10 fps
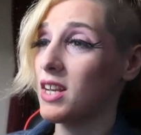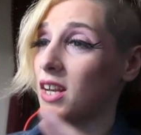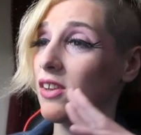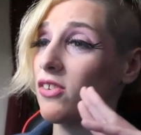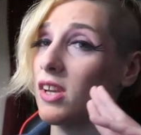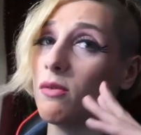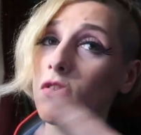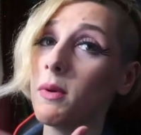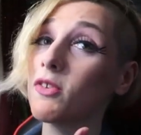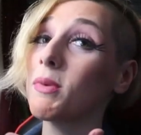because it was
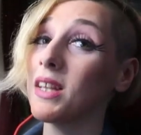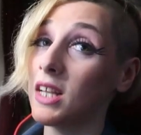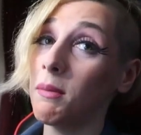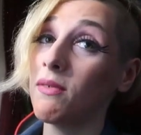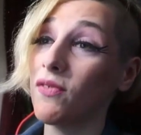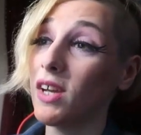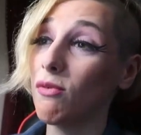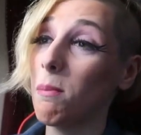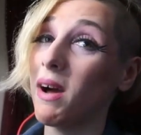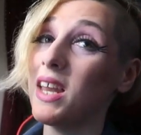supposed to be lemon
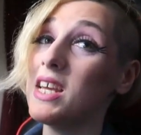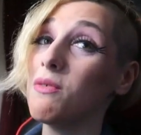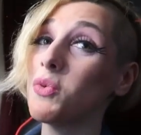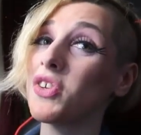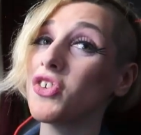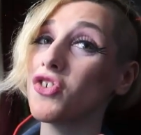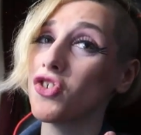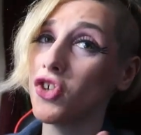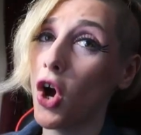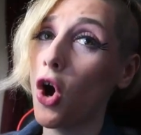flavor, but it was
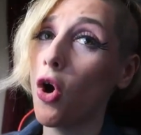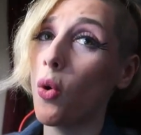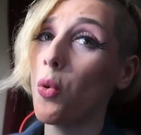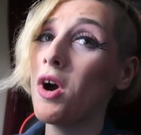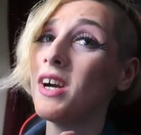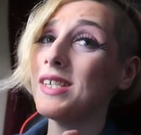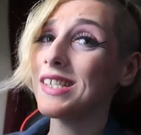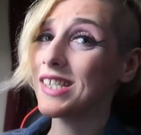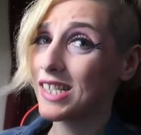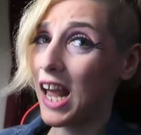so
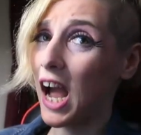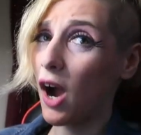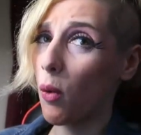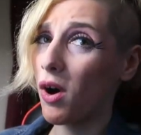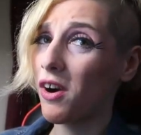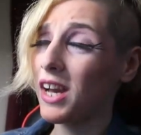sour.